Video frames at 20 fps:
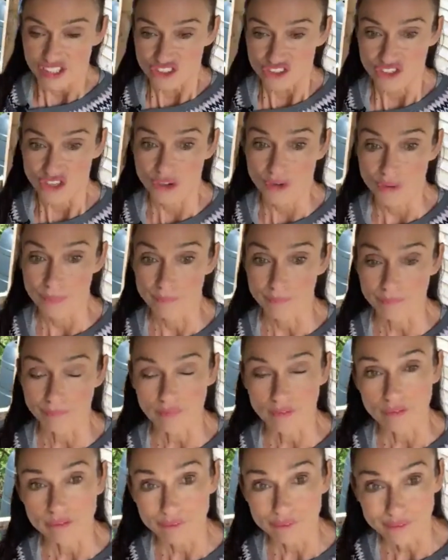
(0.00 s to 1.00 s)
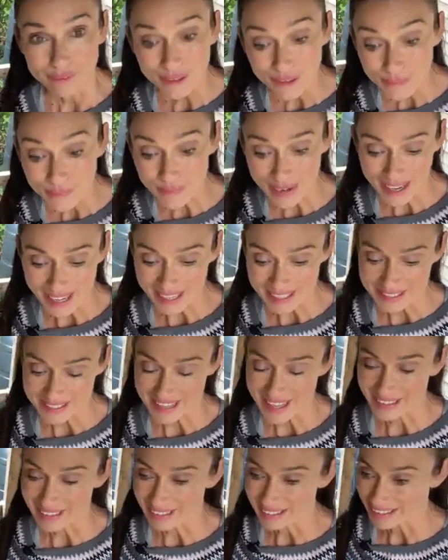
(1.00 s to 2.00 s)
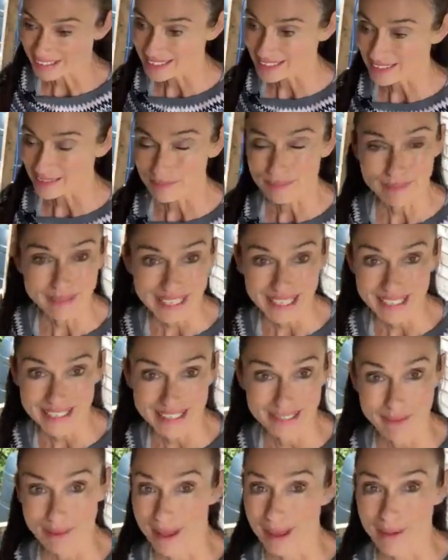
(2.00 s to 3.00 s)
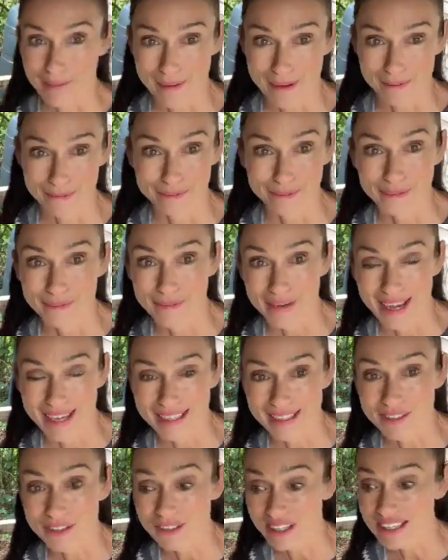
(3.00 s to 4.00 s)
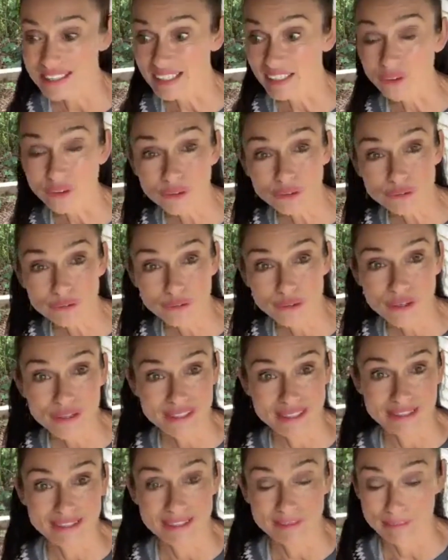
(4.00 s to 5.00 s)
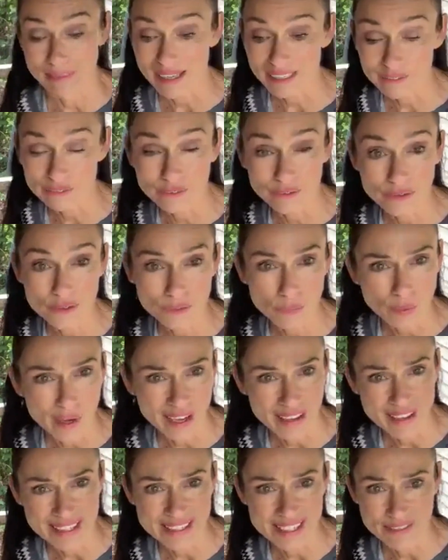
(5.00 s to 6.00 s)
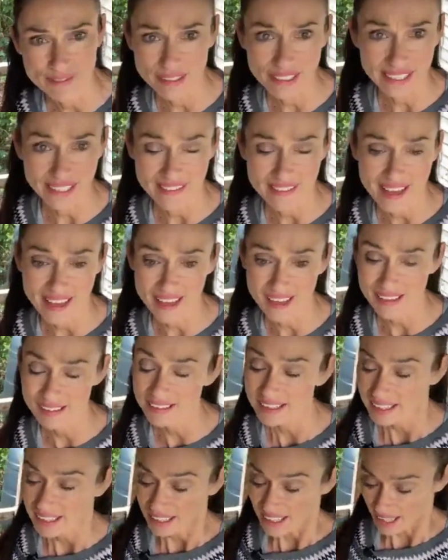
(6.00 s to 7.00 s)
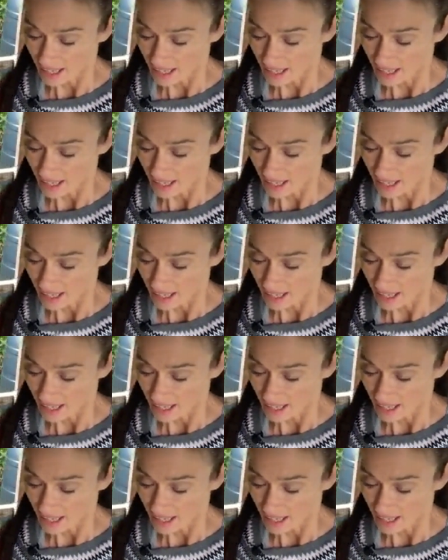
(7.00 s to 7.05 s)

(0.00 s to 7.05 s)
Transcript: So fluoride then is a big debate about fluoride. You know, is it good for us? Is it bad for us? Why is it really there?